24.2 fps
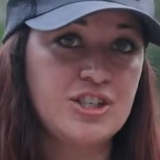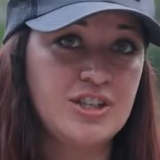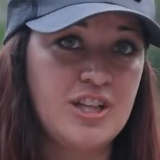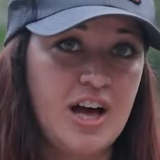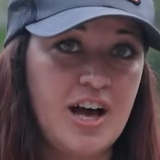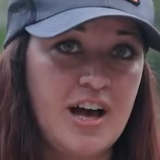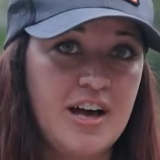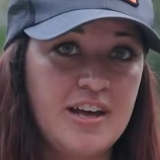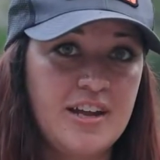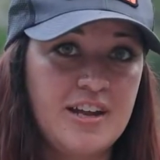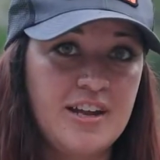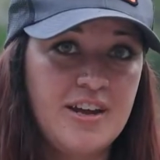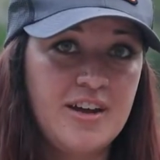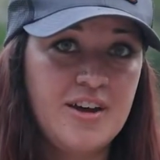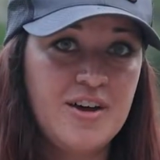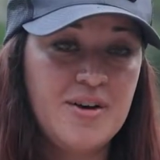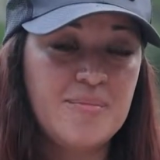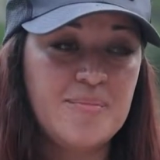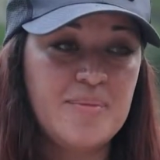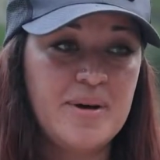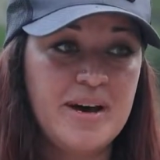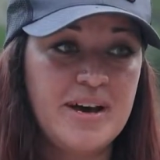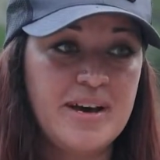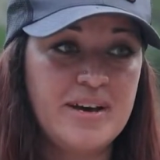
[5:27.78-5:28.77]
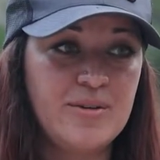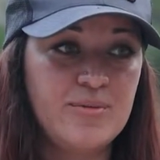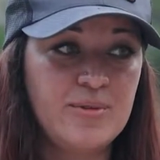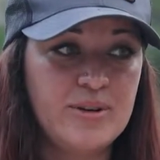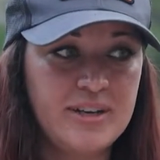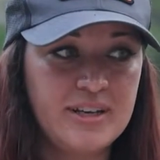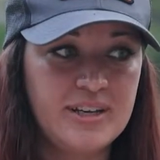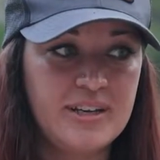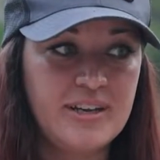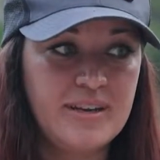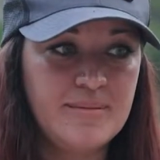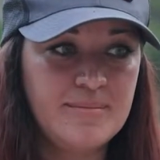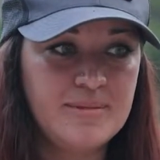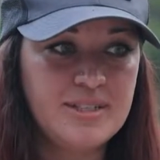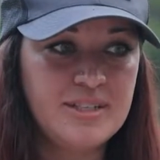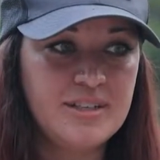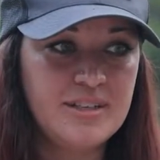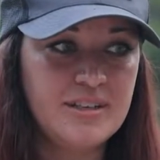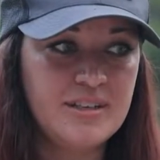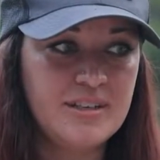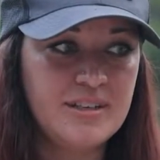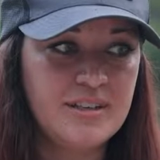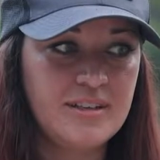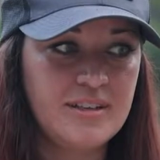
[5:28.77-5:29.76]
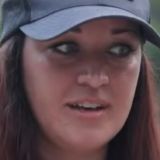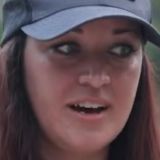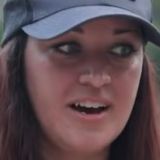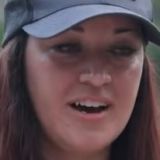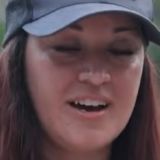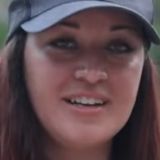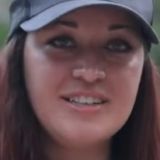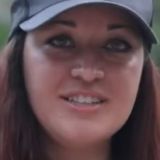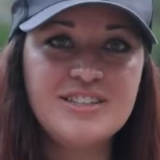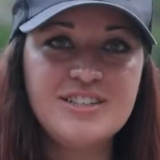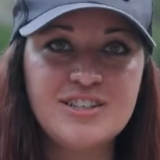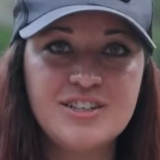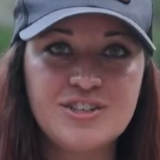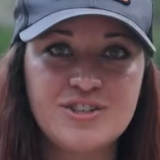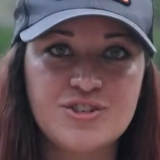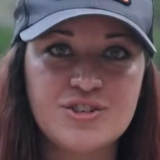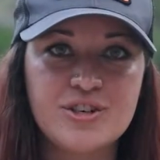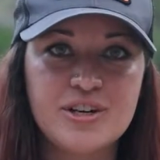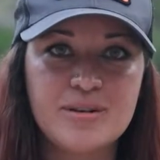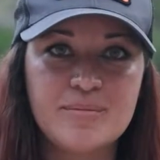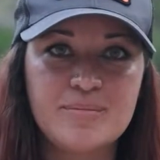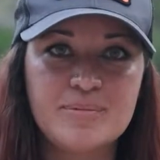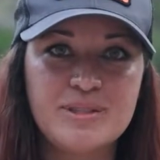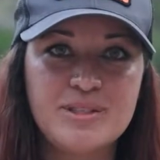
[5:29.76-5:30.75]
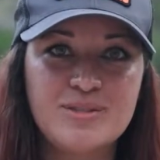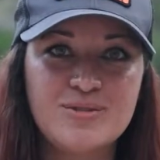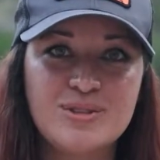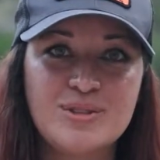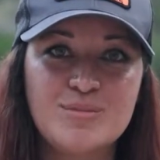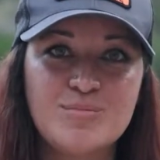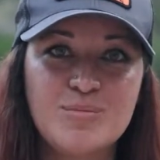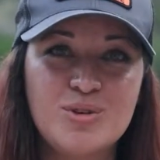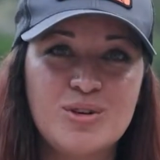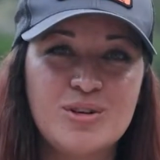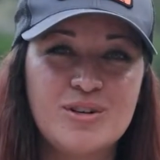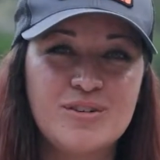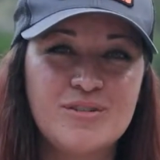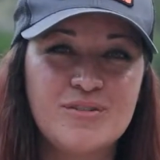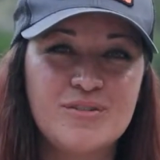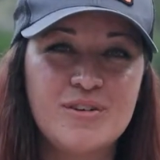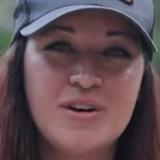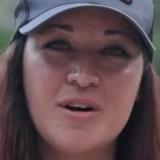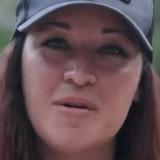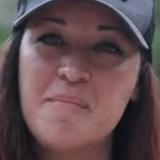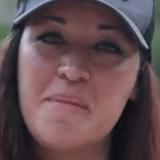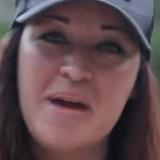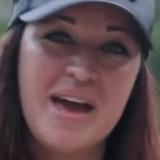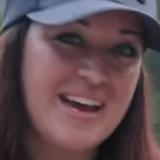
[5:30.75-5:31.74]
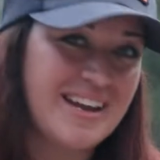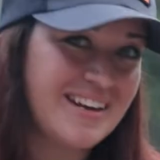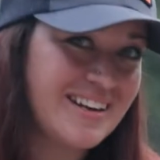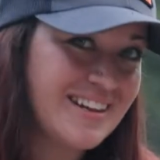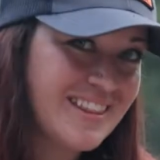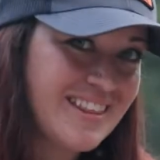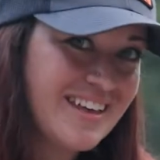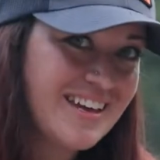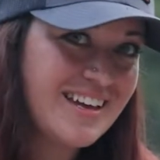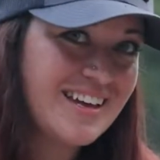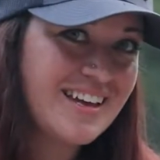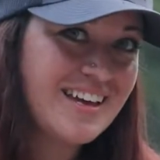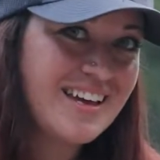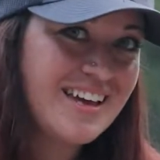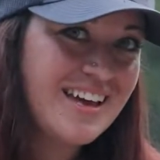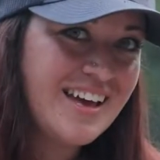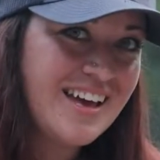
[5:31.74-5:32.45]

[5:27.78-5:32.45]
a lot, but when it came to hunting trips, it was more of a man thing.